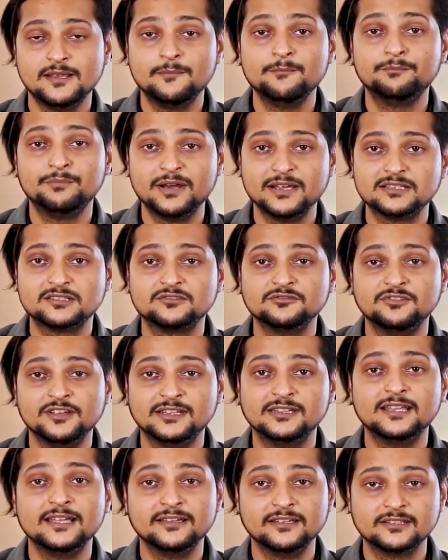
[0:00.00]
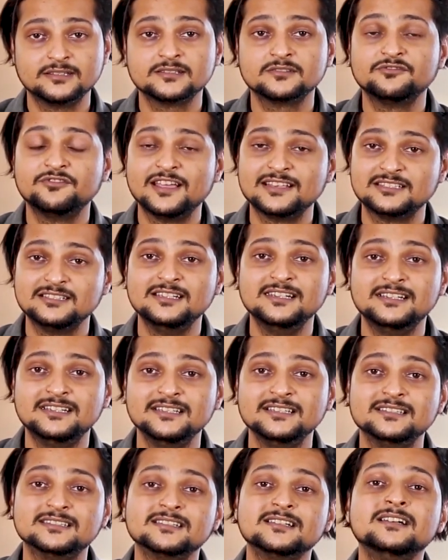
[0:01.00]
impressed with their
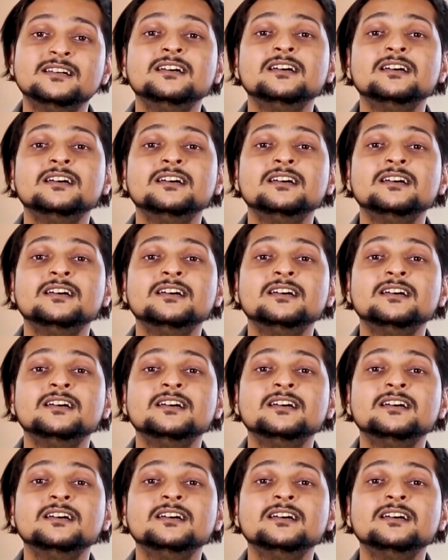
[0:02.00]
facilities.